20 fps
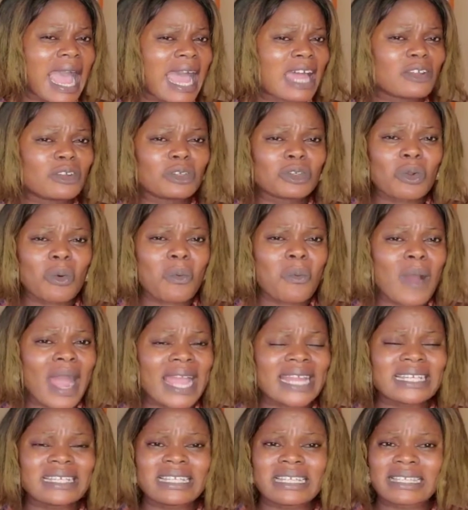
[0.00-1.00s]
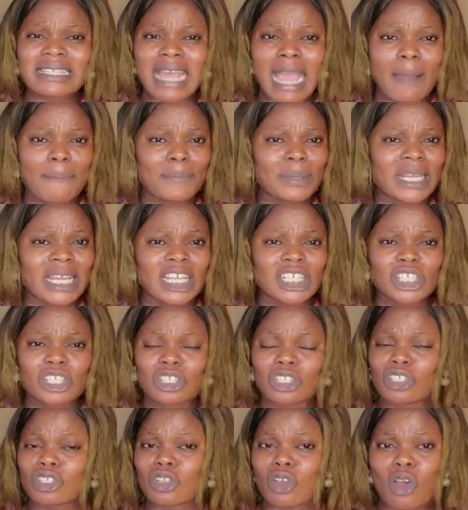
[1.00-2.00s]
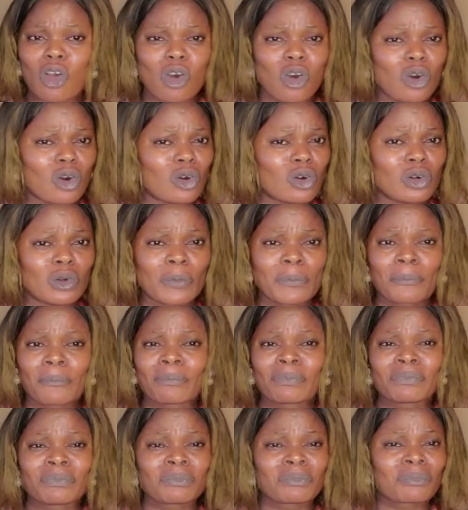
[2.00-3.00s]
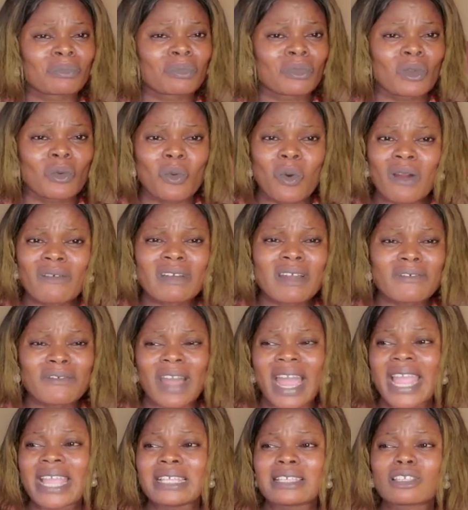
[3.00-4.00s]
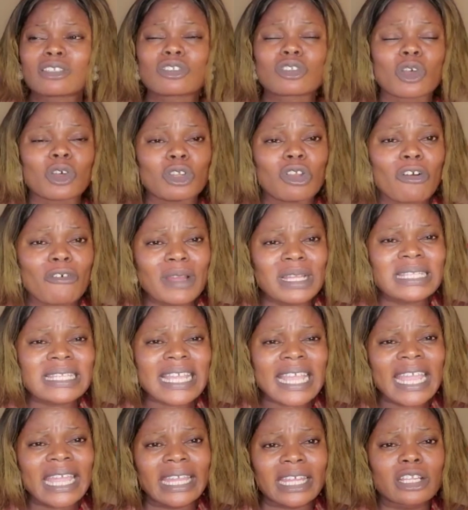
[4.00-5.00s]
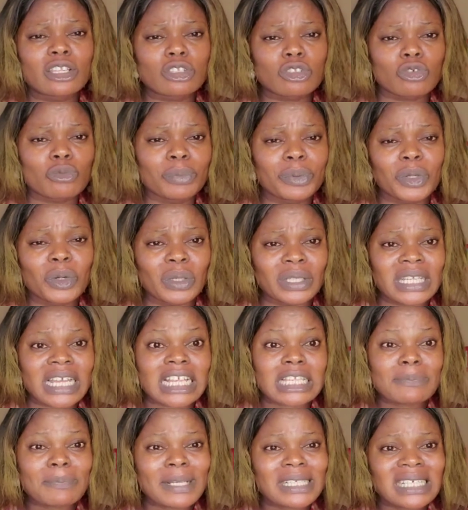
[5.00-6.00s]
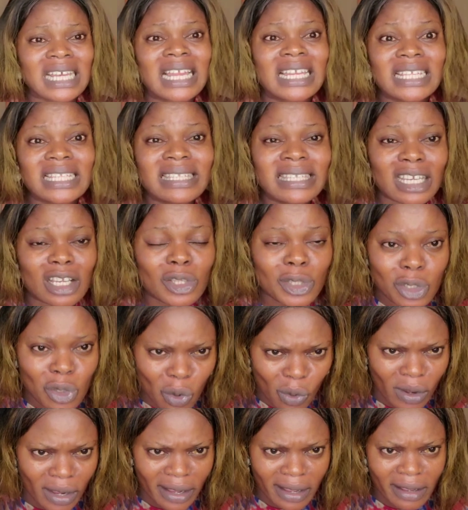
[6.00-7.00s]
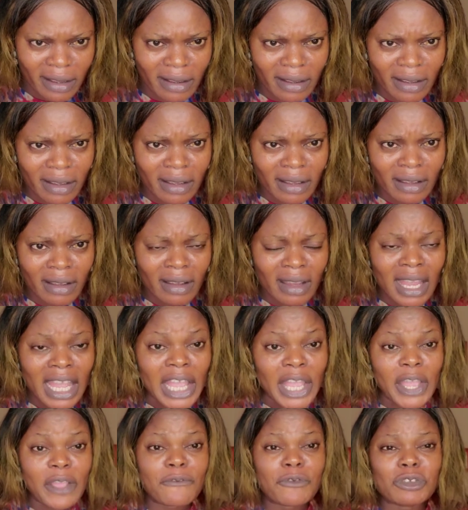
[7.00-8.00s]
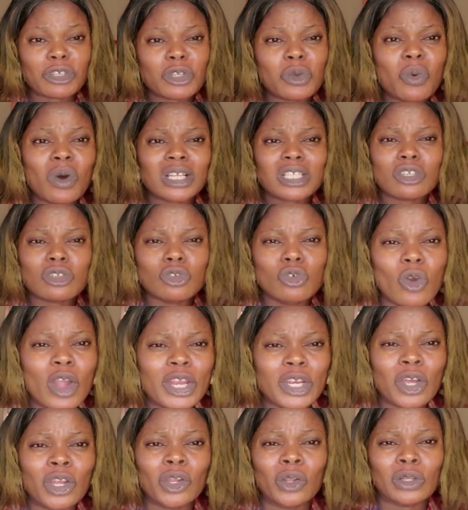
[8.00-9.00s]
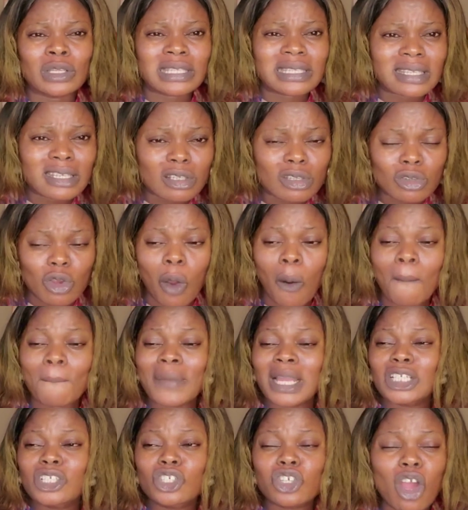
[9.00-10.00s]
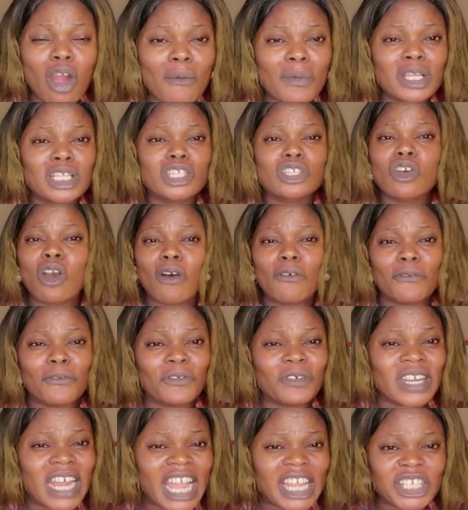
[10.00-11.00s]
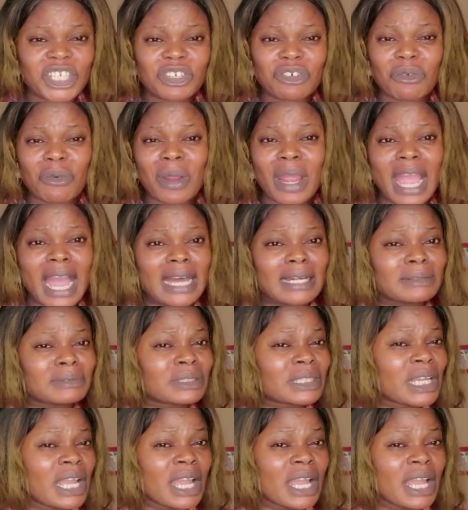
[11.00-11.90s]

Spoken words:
I don't know why these applications or wherever is tolerating kids to be on there, especially TikTok. If you see what is going on TikTok, majority of Nigerian